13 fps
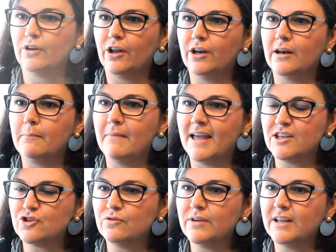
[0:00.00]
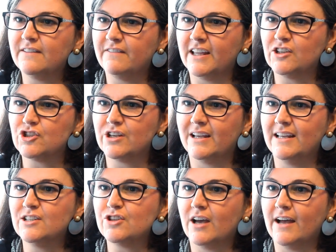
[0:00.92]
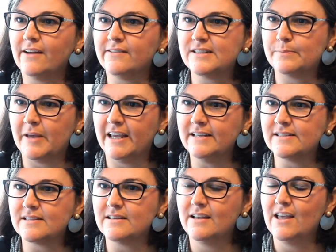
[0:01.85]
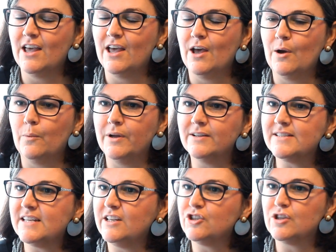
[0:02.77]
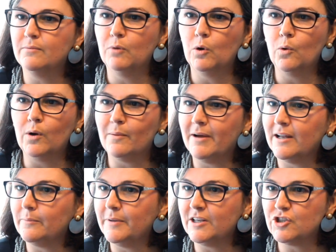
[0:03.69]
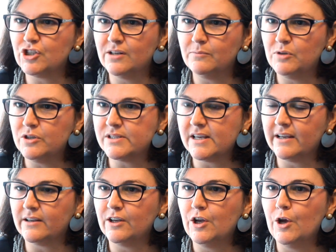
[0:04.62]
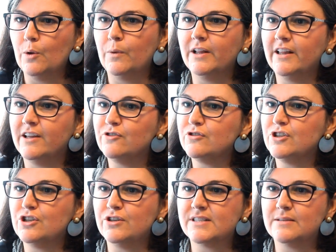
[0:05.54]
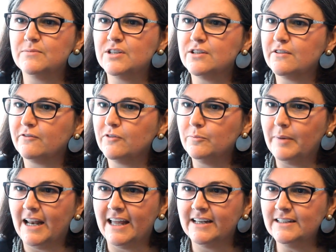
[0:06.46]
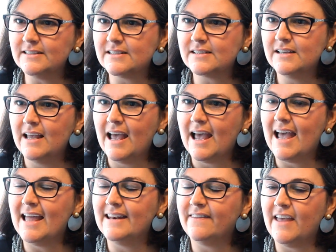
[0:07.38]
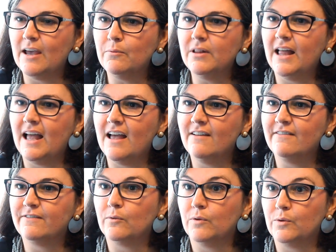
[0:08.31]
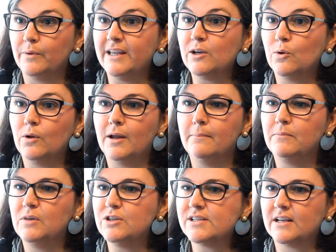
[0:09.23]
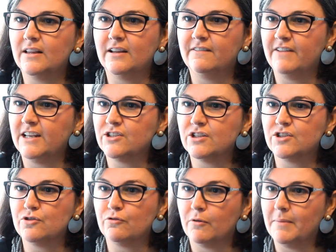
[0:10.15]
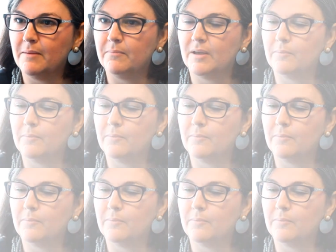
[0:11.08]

on an imaginary adventure into outer space. We'll teach them all about pitch and music. We'll introduce them to different planets and they will have what we call a musical adventure to remember